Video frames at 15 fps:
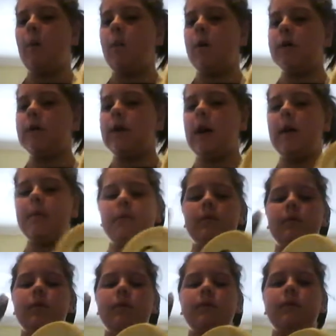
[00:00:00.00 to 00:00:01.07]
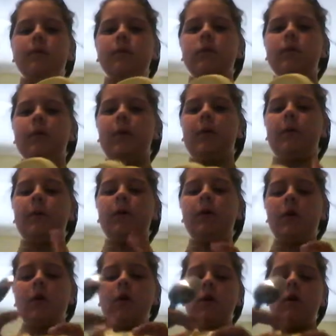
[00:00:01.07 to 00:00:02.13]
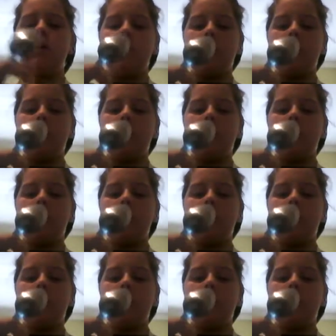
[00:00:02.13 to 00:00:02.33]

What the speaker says: 1 tablespoon of